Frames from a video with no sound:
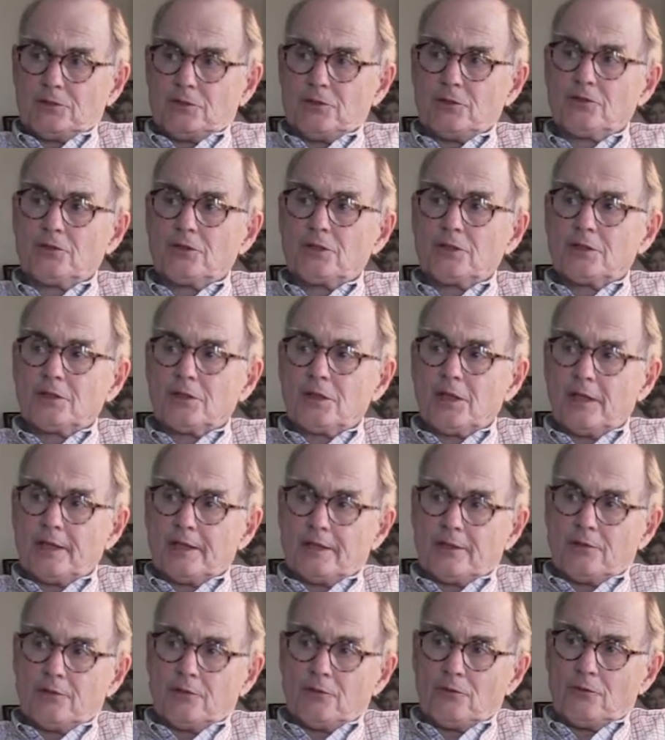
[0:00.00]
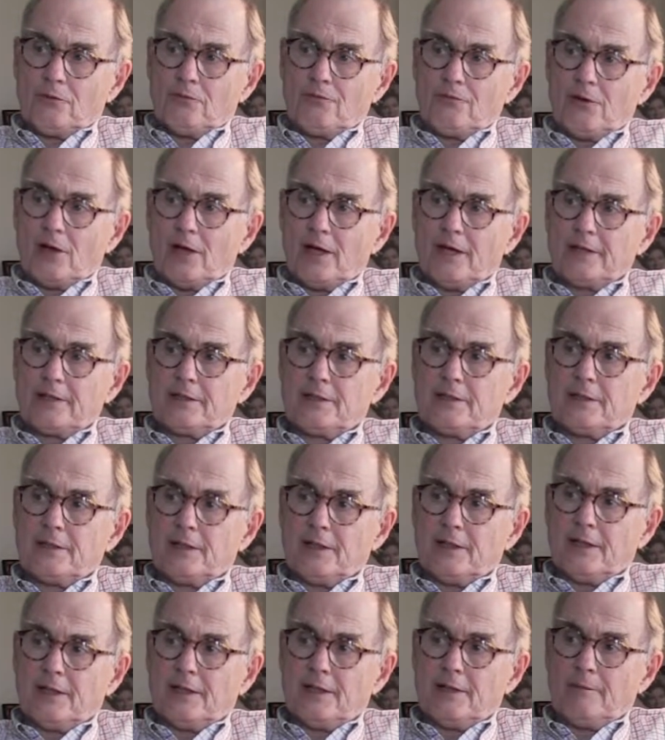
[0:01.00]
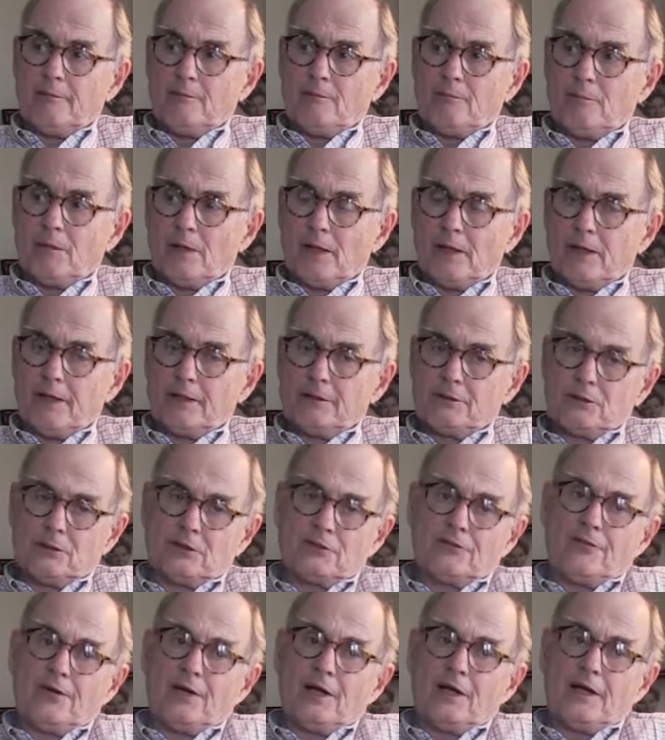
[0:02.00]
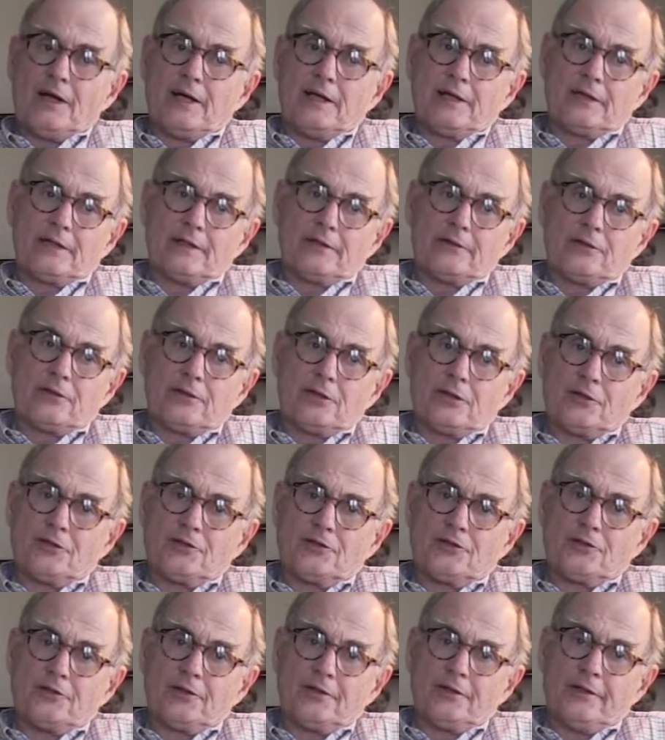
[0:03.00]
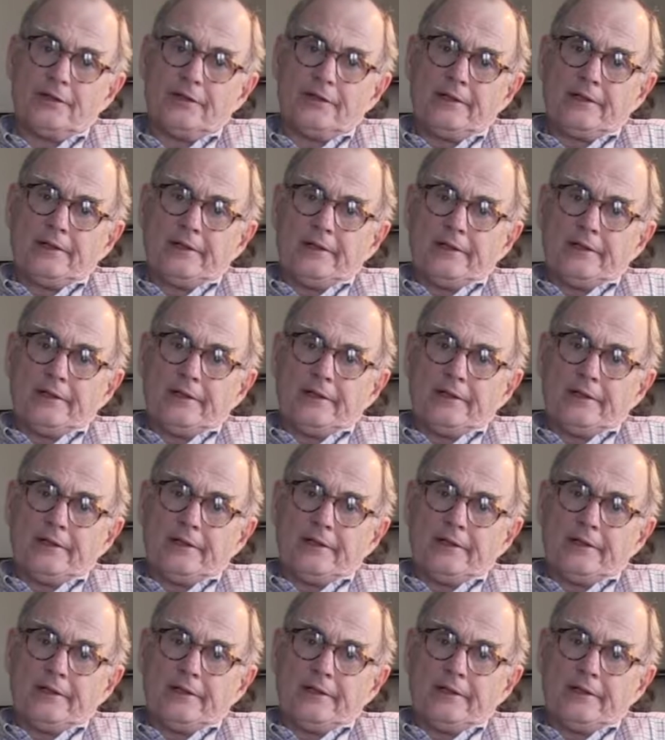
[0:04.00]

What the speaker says: You could get your flight time by just flying in country